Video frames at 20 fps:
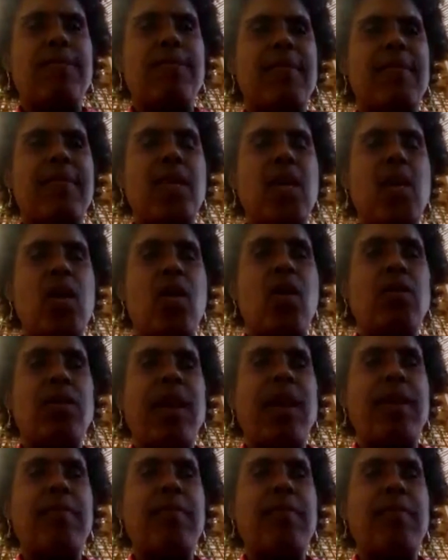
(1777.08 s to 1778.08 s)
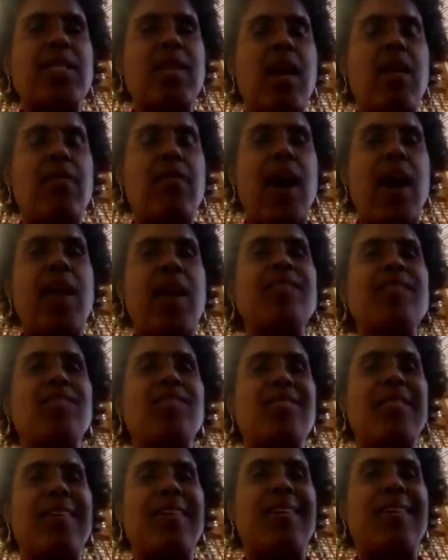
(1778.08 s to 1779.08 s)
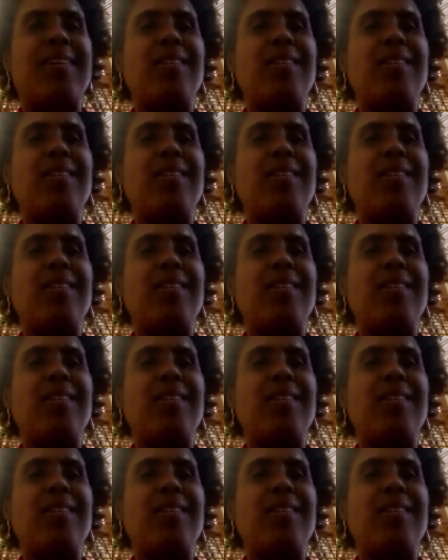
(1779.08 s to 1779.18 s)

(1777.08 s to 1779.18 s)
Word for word: through my voice, either I can,